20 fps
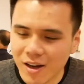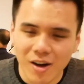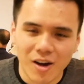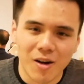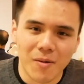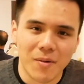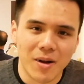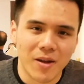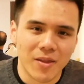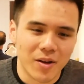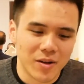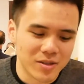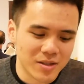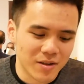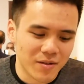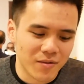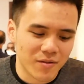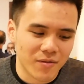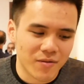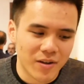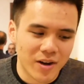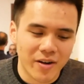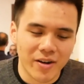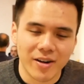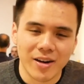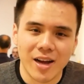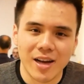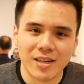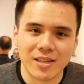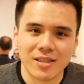Oh man, that was a very
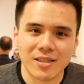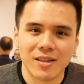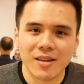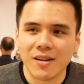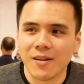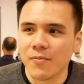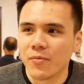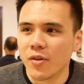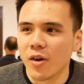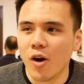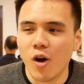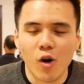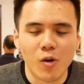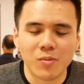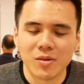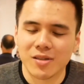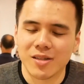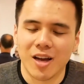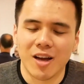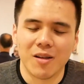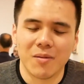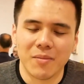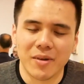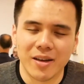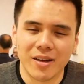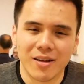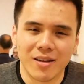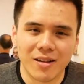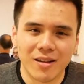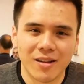nice home-style
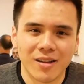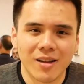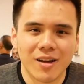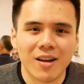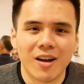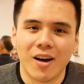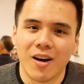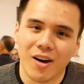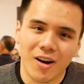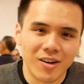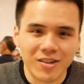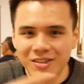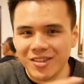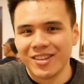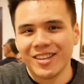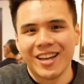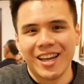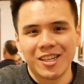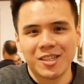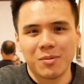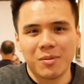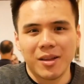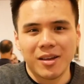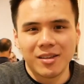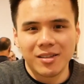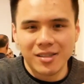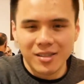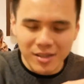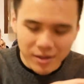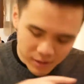meal. On to the next
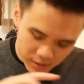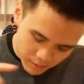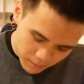place.